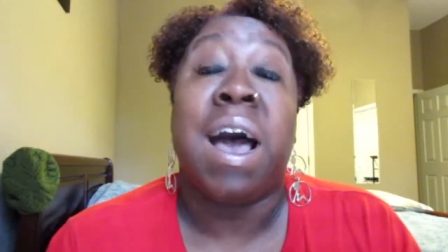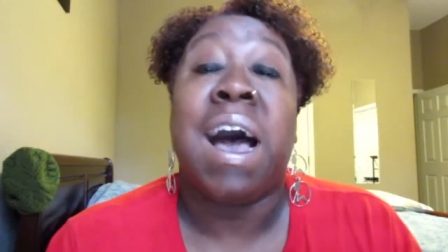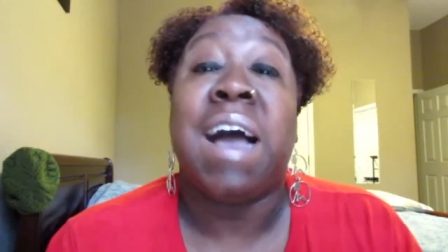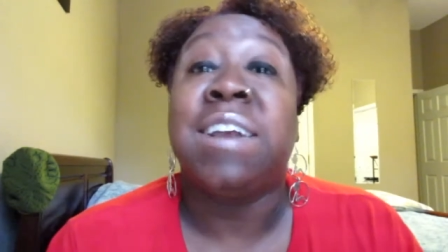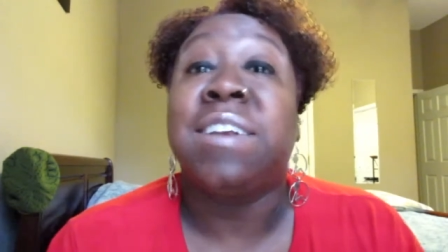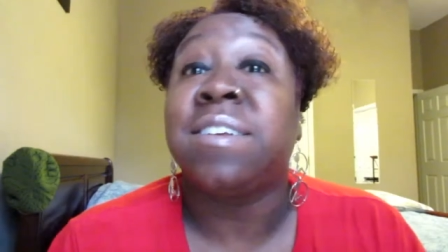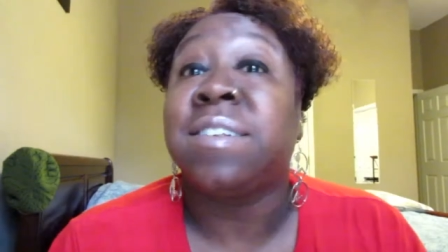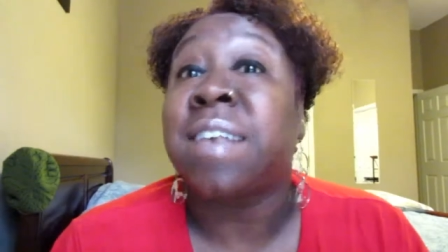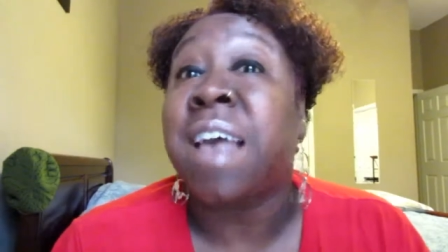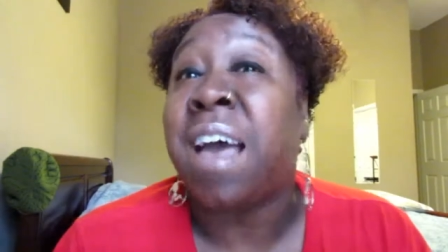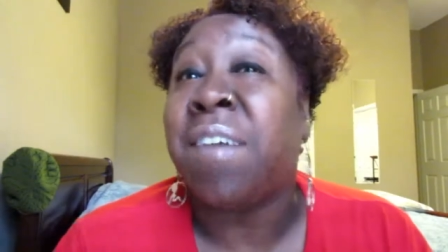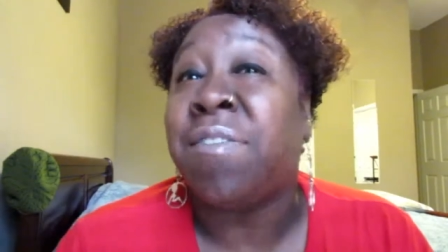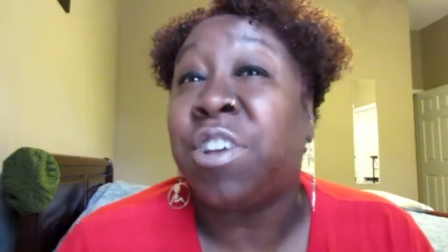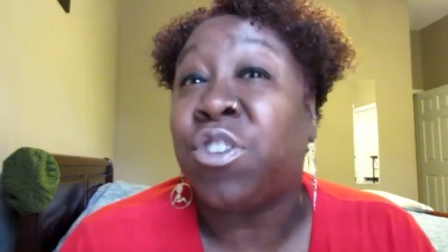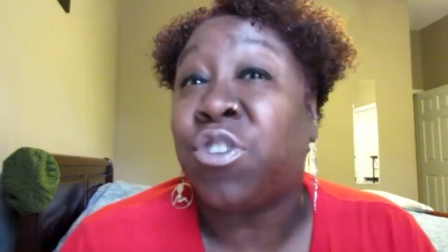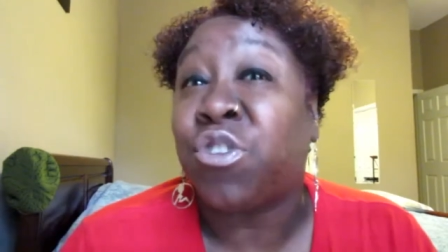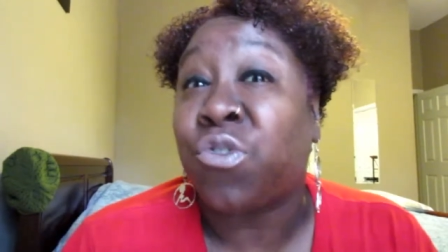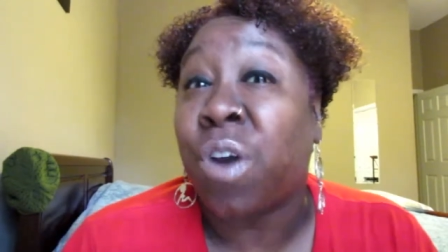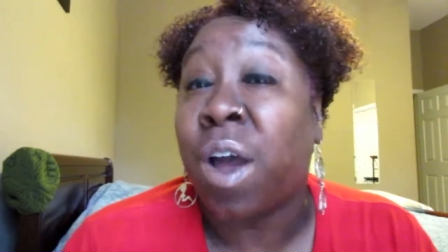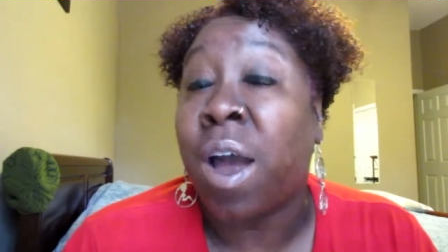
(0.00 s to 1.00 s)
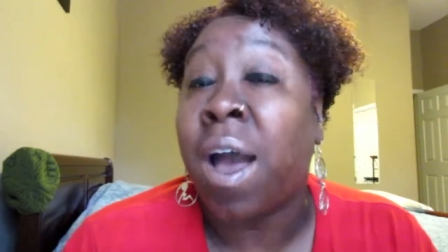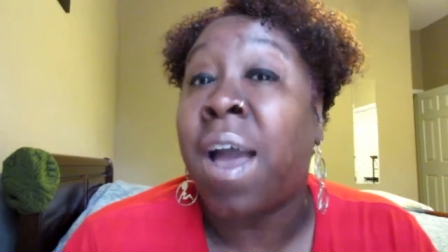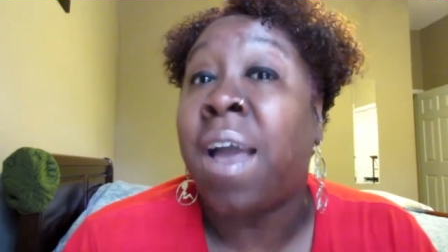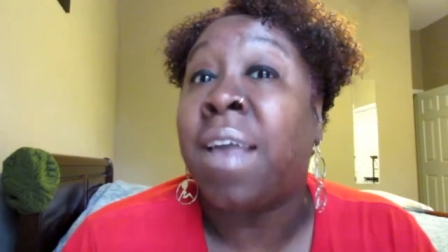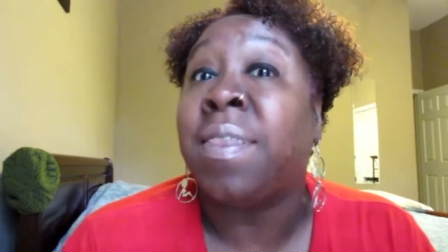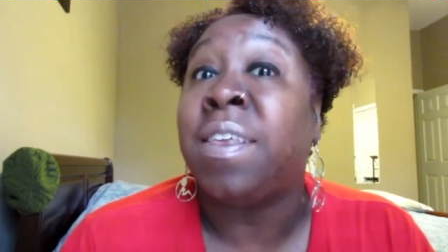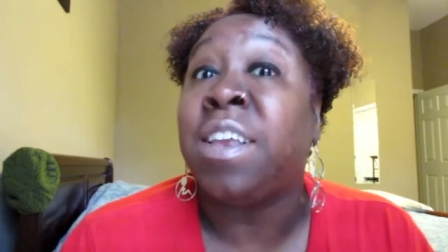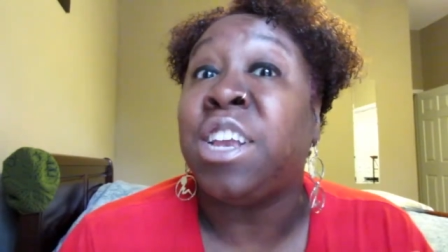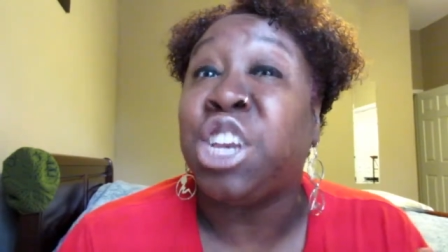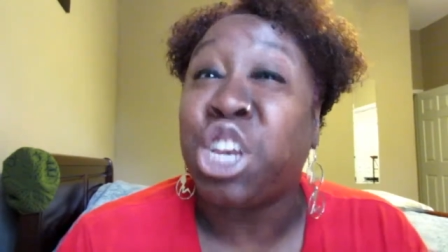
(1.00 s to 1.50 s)
I just haven't
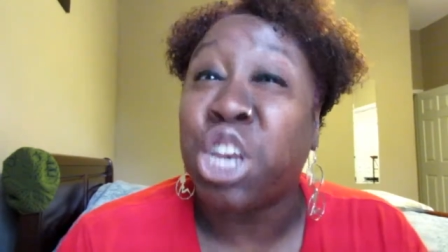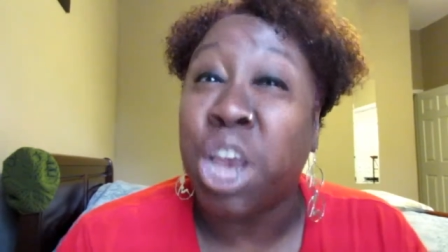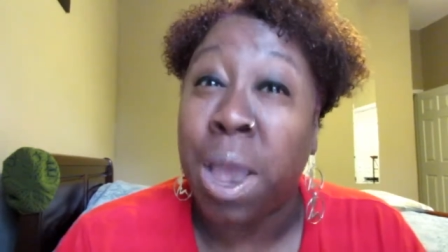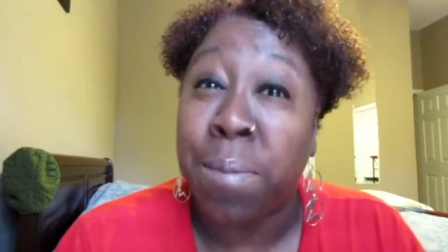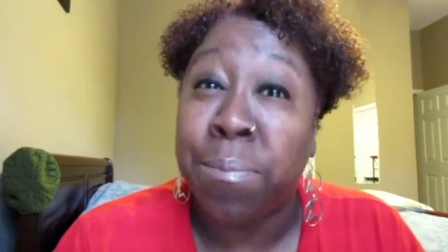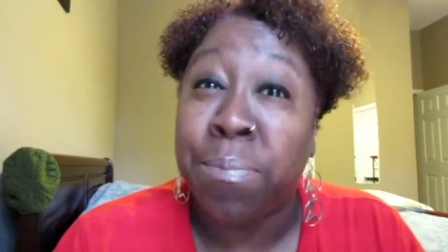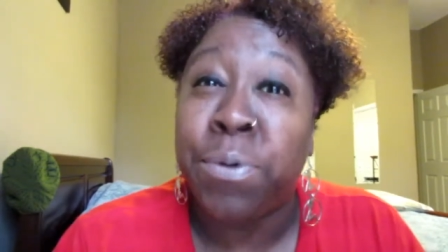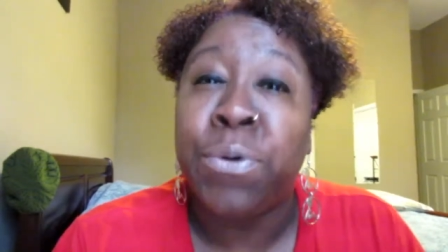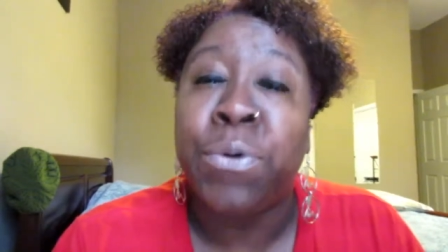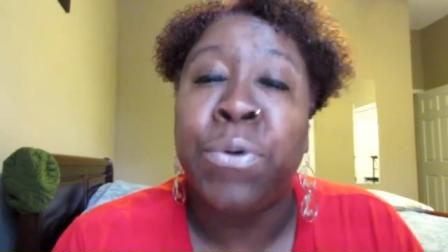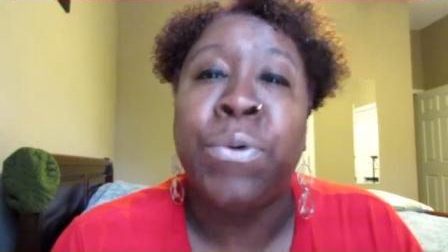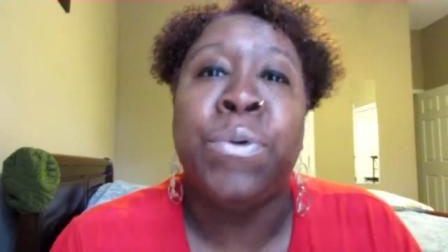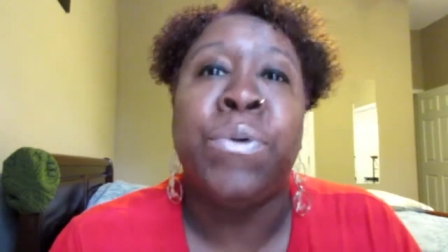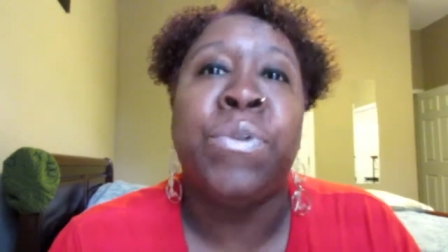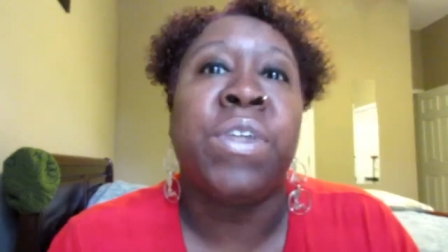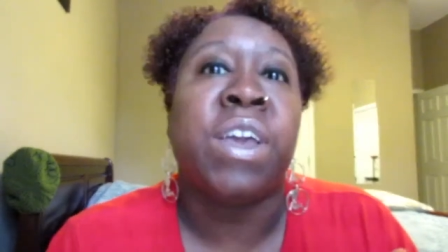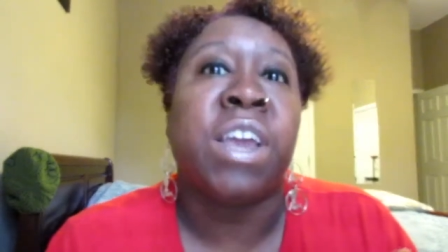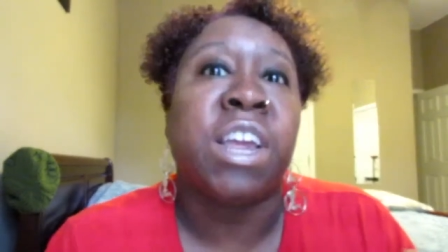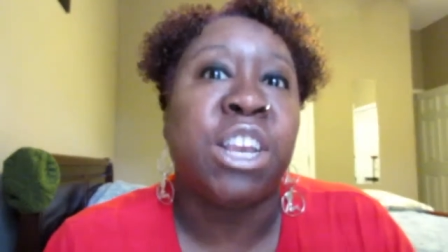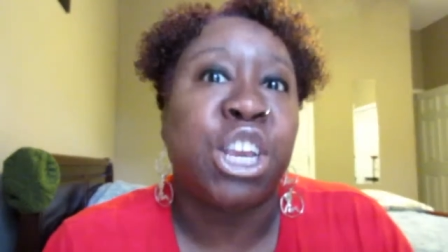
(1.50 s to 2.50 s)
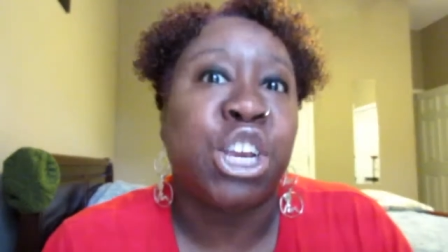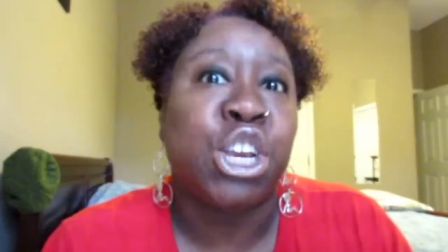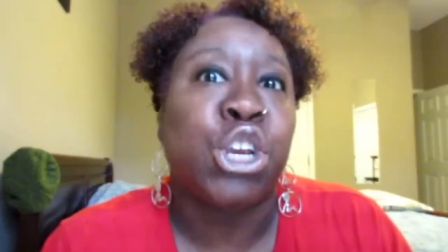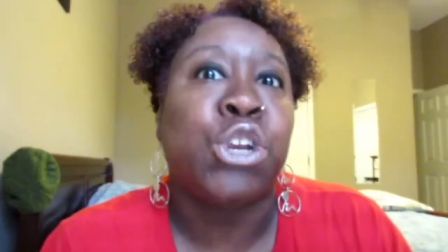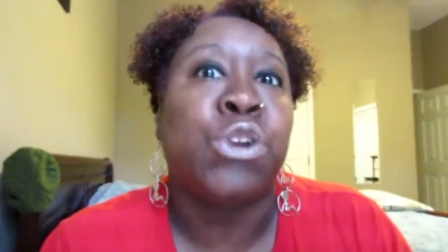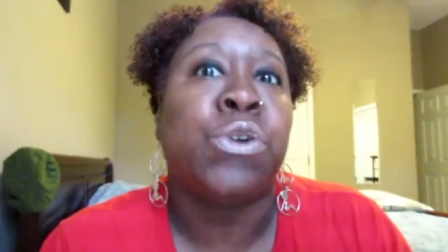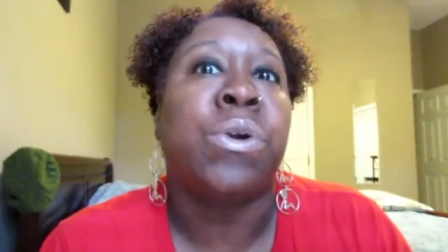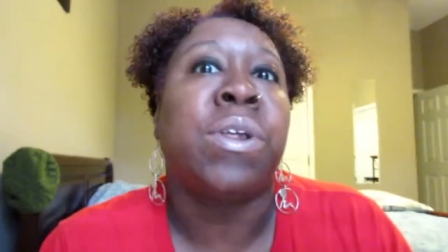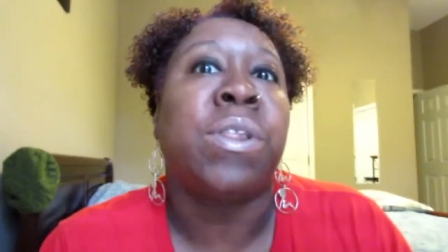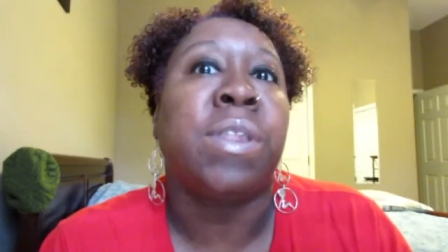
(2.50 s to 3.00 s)
tried the shampoo, the
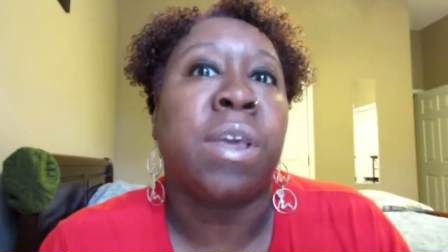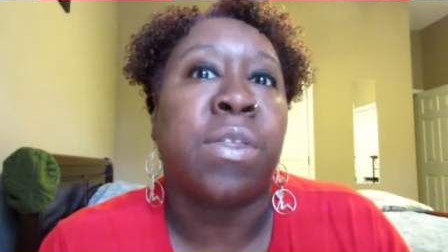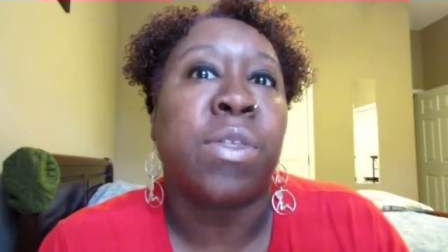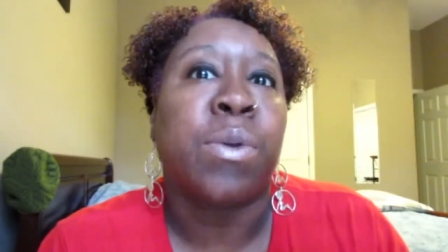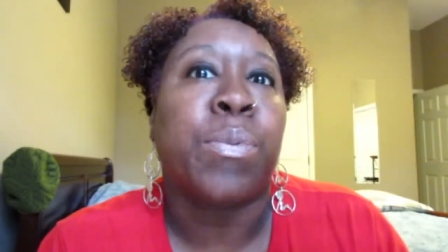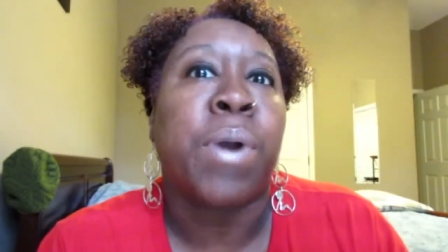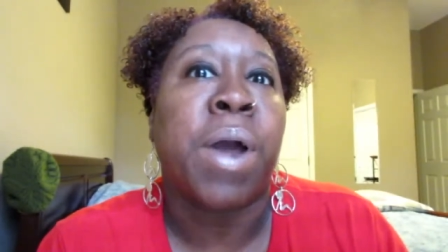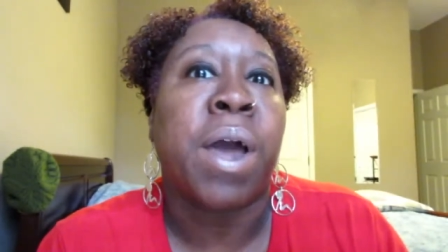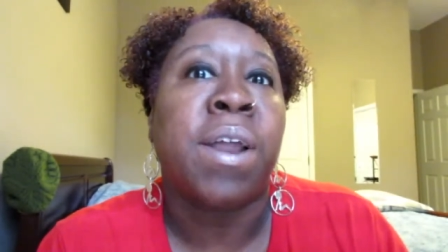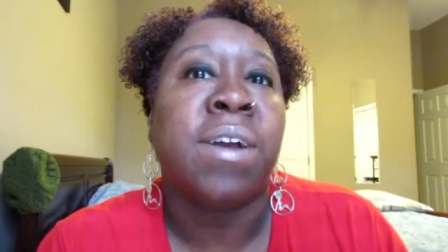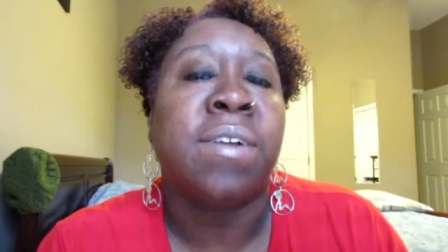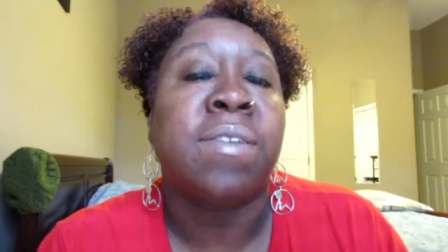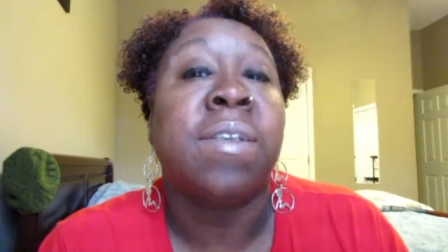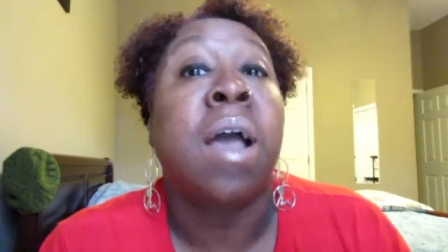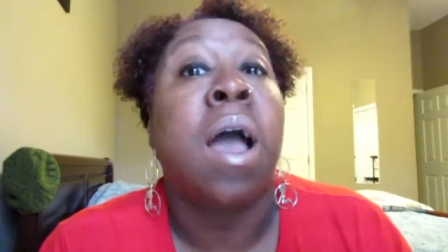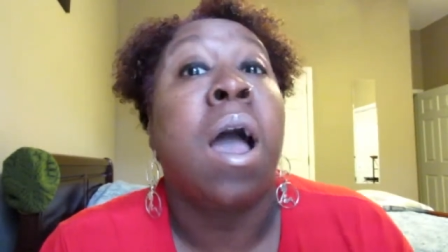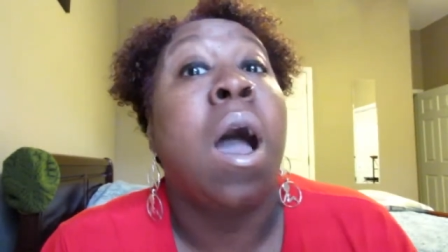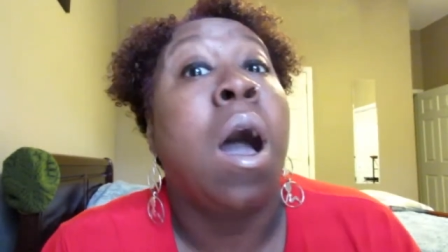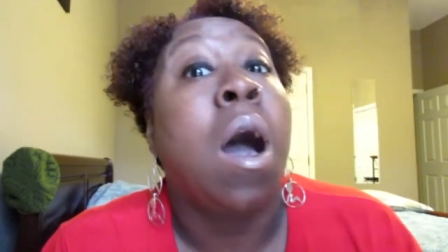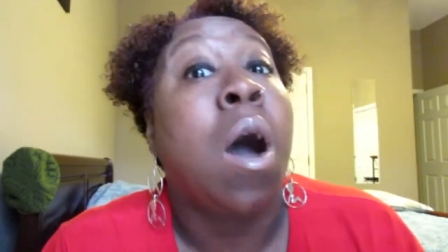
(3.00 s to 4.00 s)
conditioner, and the other products.